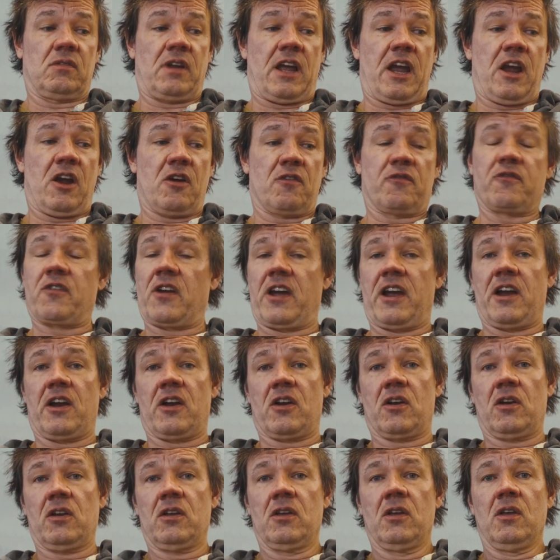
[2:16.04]

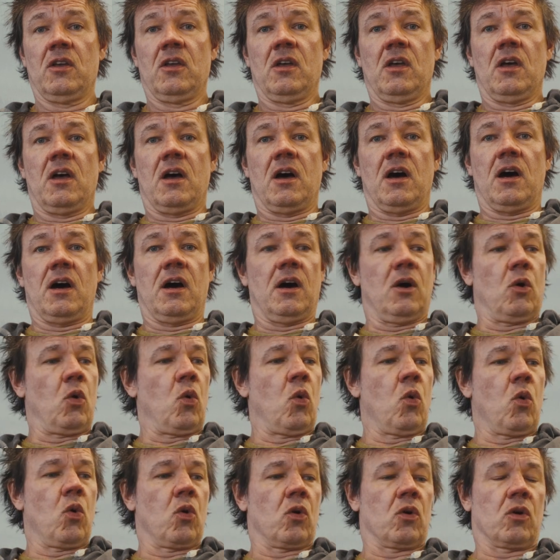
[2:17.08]
airfare
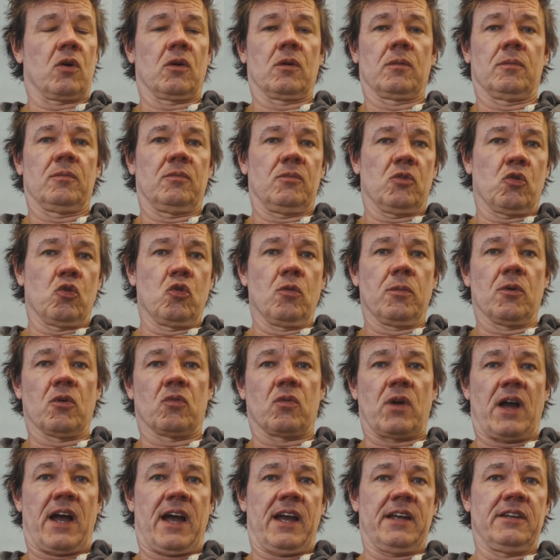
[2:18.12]
or Uber
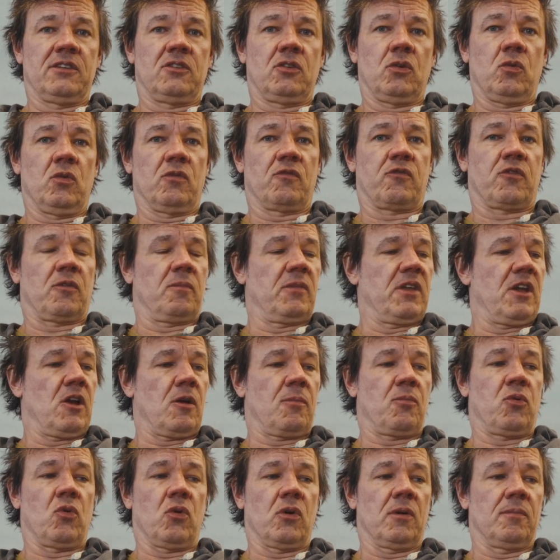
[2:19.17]
ride to and from the
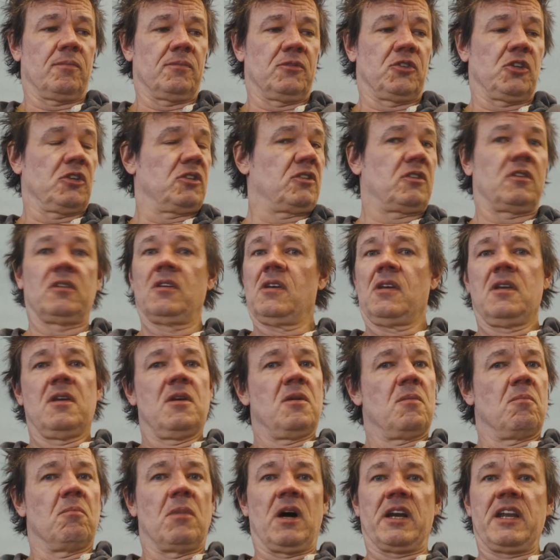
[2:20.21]
airport, just
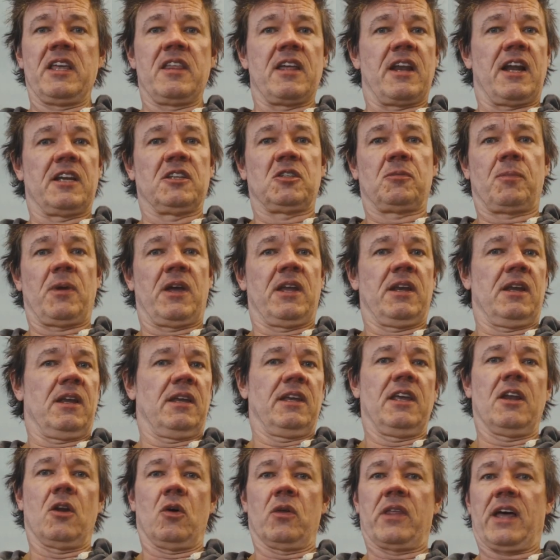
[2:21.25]
money that I spent,
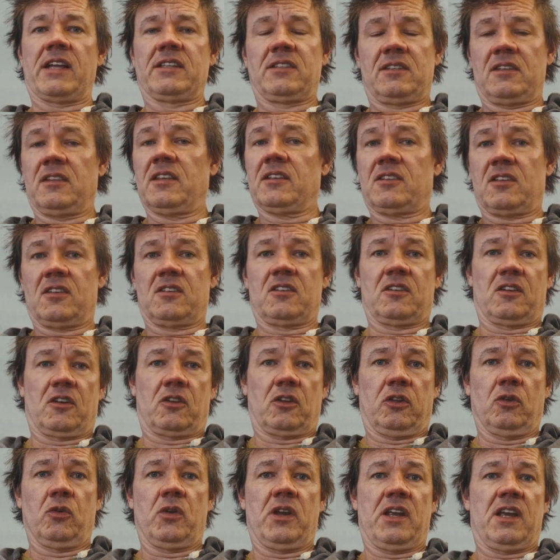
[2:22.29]
this is
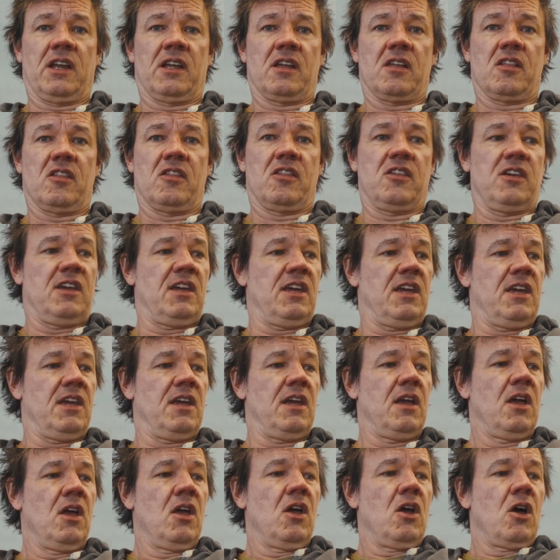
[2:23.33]
including
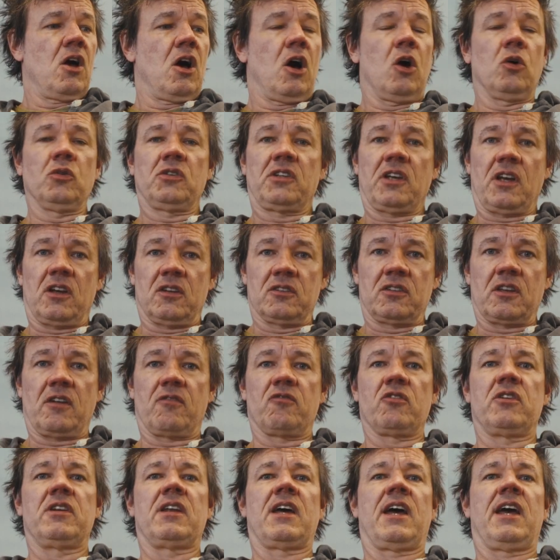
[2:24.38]
the hotels
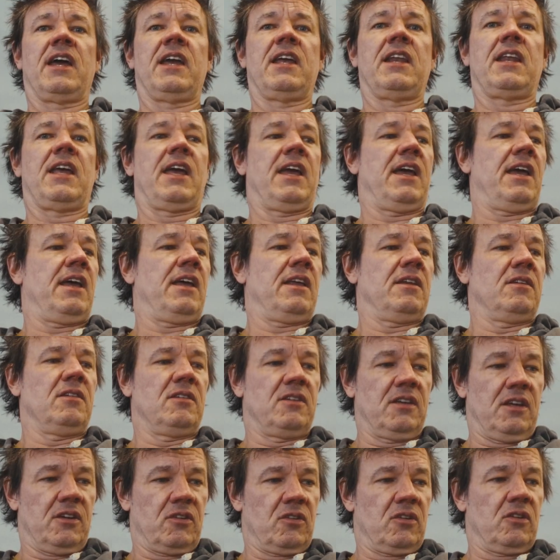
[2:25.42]
every night and
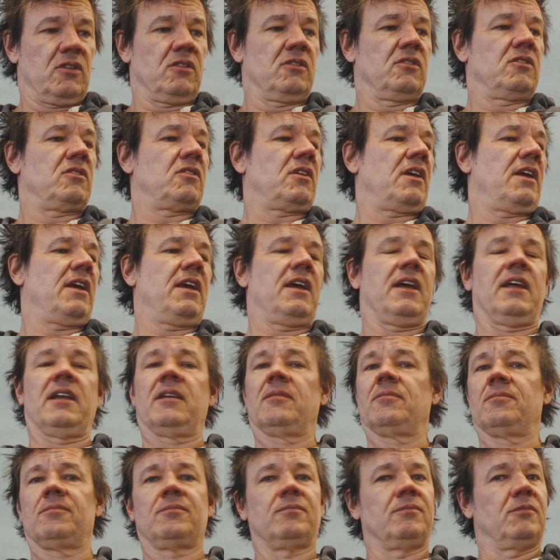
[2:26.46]
dinners
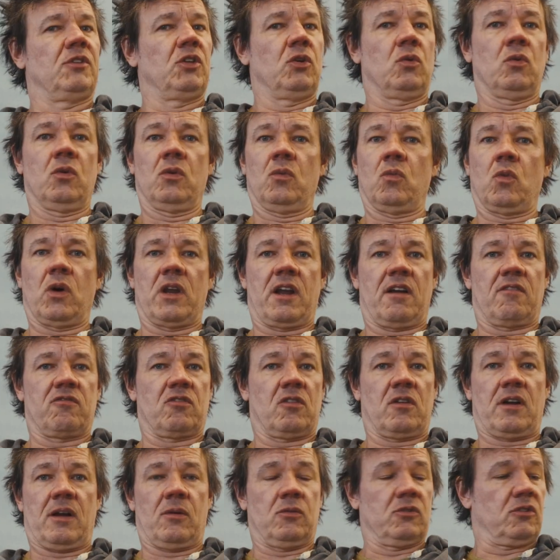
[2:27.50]
and doing
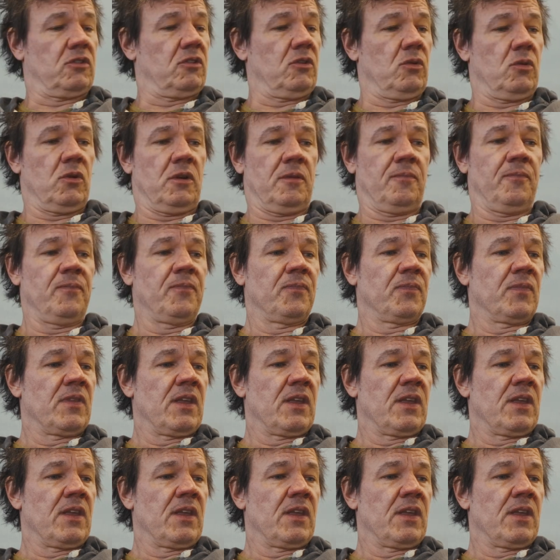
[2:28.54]
whatever I was doing.